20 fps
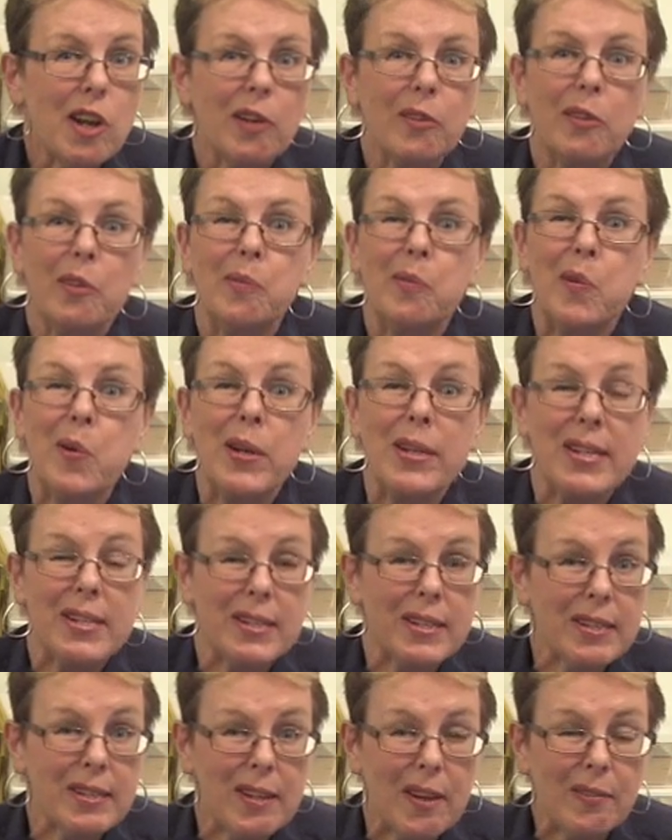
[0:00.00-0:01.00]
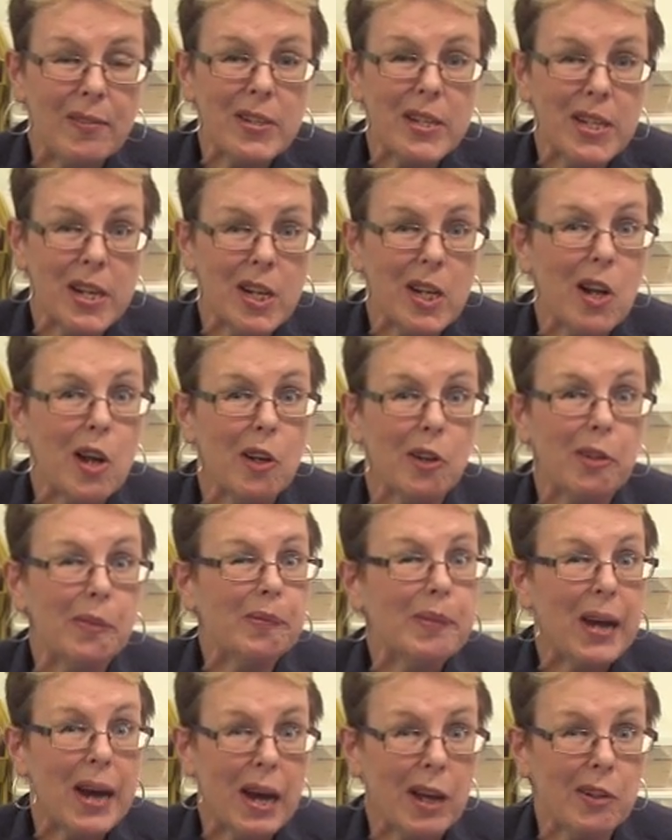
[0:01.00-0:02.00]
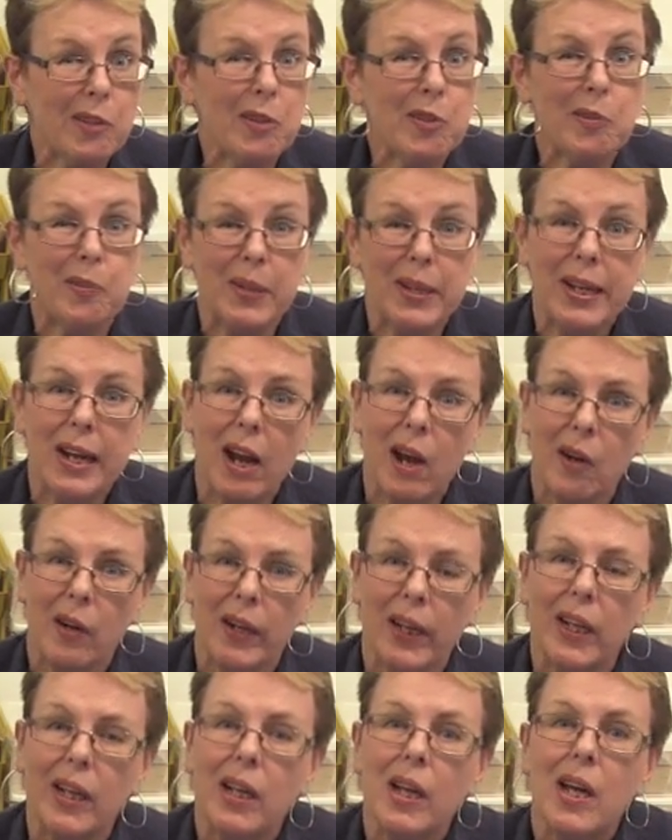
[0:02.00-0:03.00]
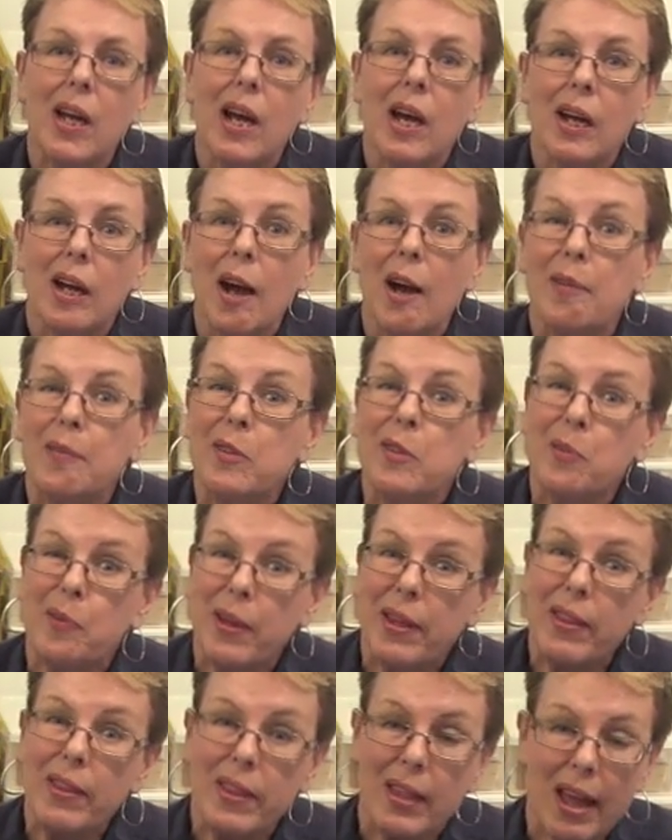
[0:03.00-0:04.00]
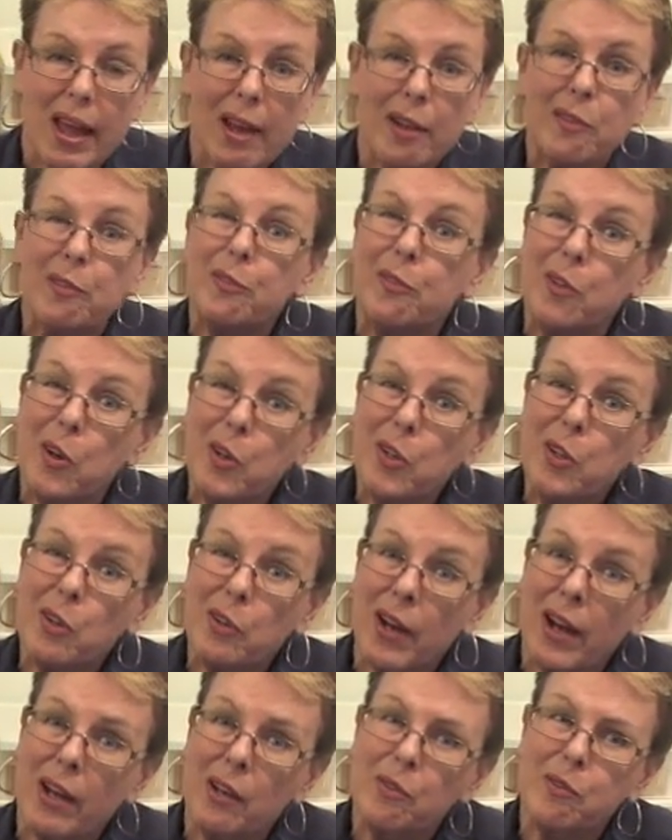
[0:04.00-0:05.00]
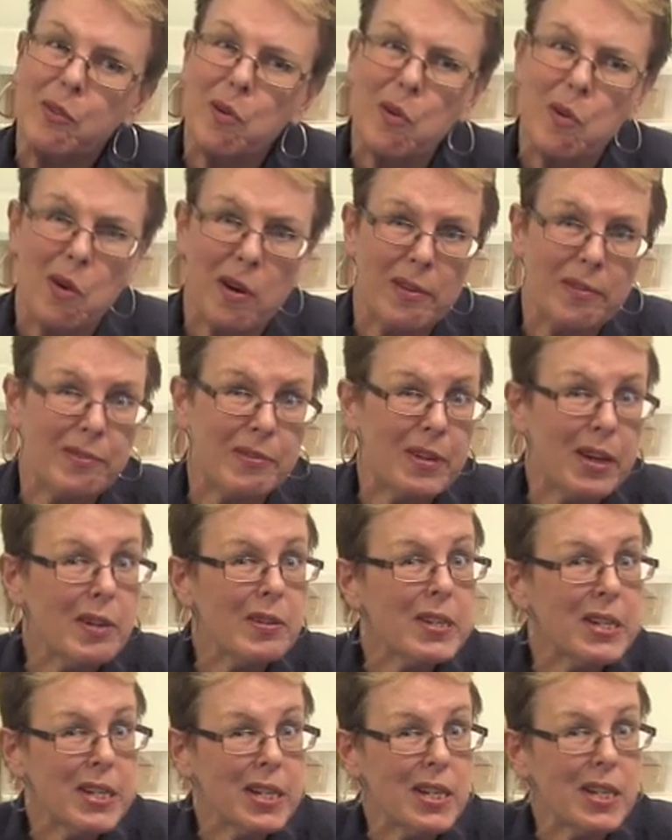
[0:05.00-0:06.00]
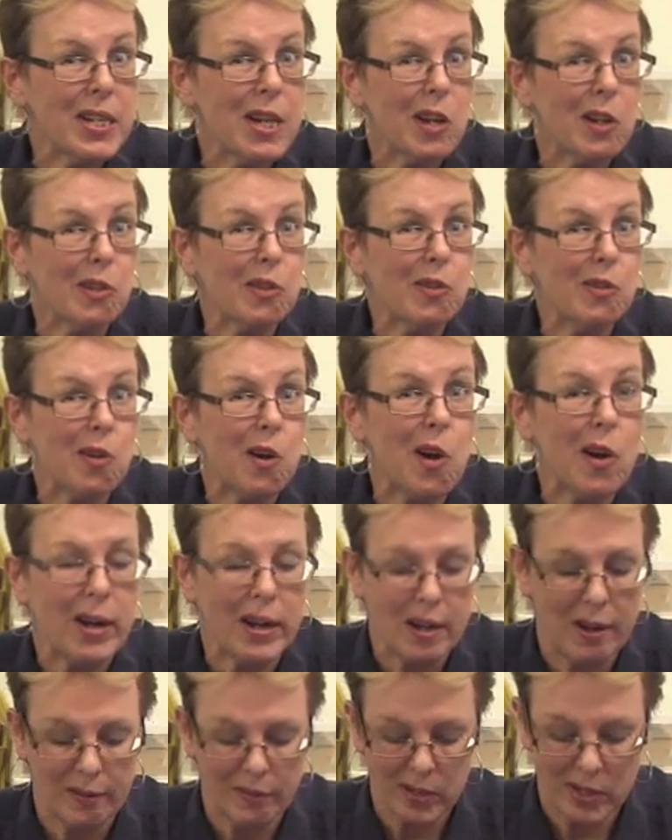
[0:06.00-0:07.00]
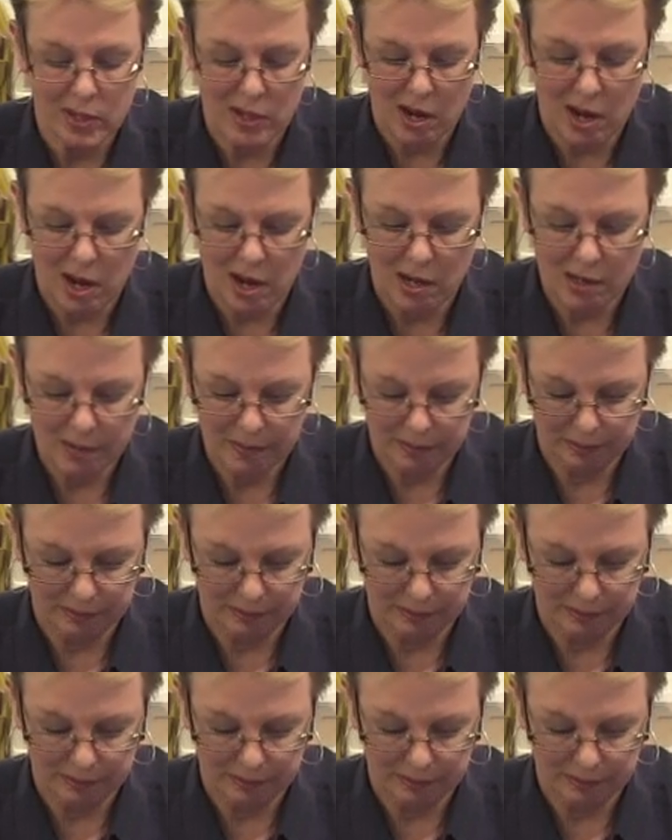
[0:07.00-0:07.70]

of the more than 1,700 patterns we carry comes with a photograph or a very detailed drawing of the doll,